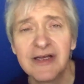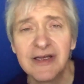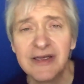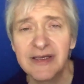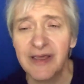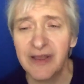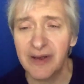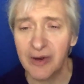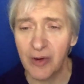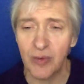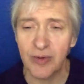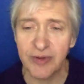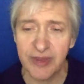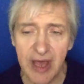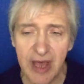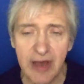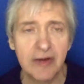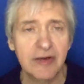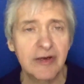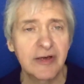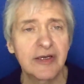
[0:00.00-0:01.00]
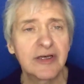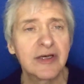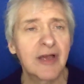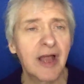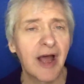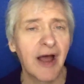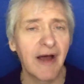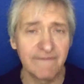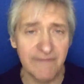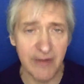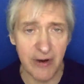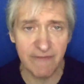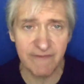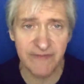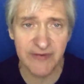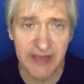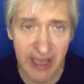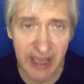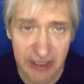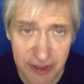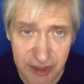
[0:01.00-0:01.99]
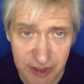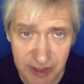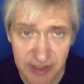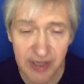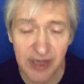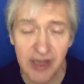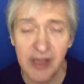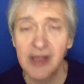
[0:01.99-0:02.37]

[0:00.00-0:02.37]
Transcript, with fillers: you know, without uh, verification.